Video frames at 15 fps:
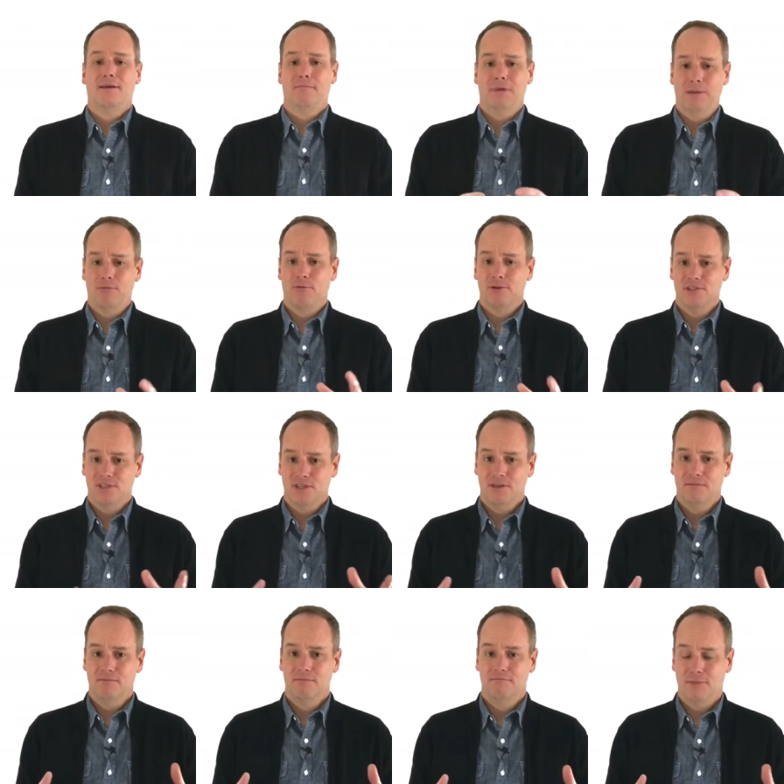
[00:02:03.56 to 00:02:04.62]
people were
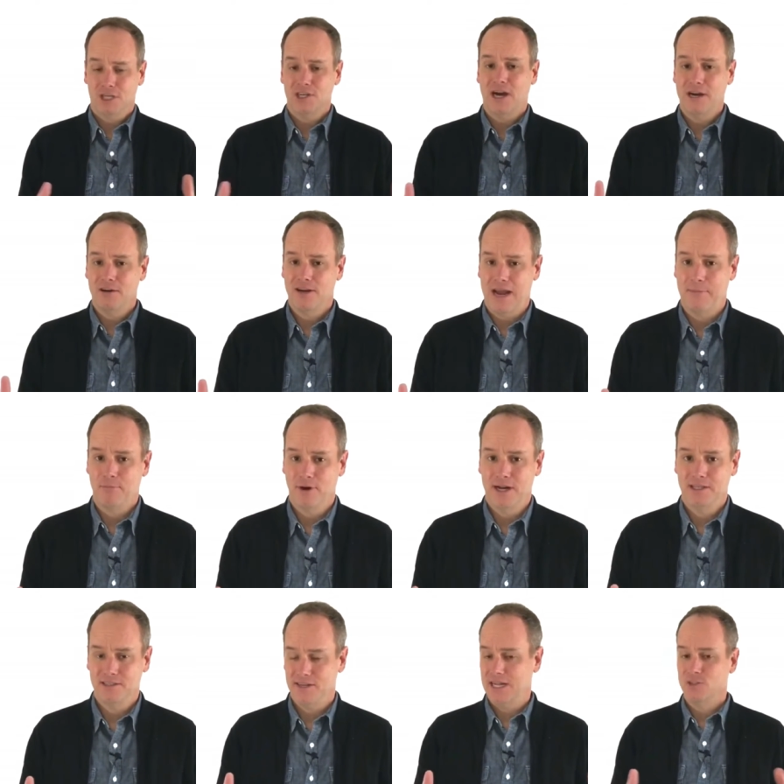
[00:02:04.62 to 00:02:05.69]
seeing much higher cap
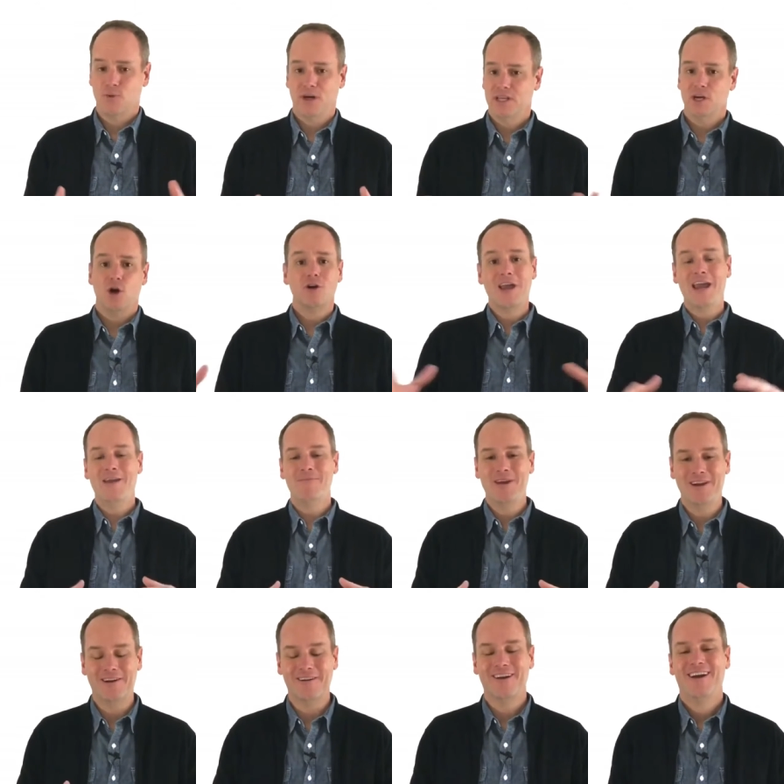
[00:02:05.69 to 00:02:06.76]
rates, and that's why they all came
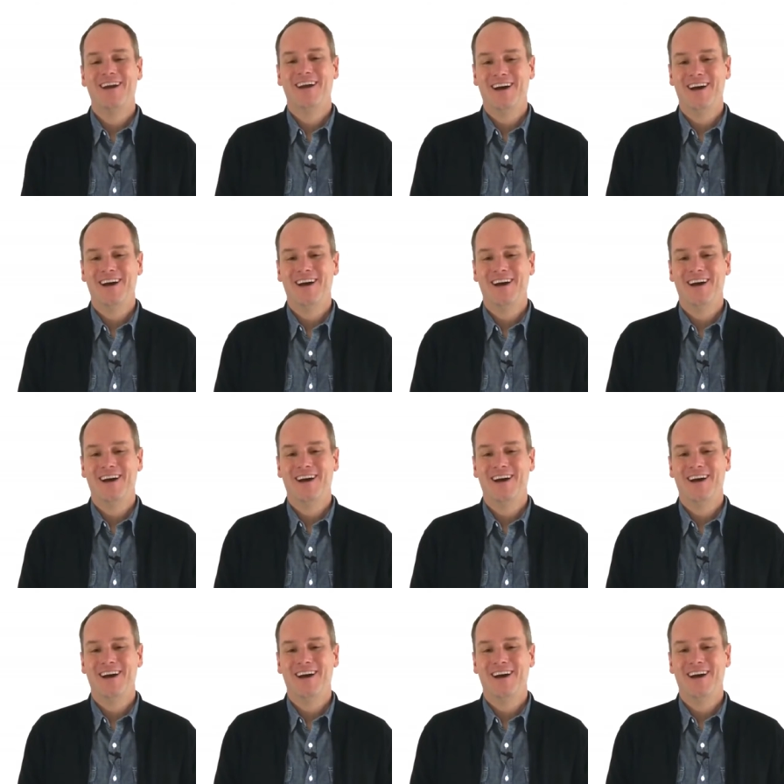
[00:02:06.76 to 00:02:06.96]
here,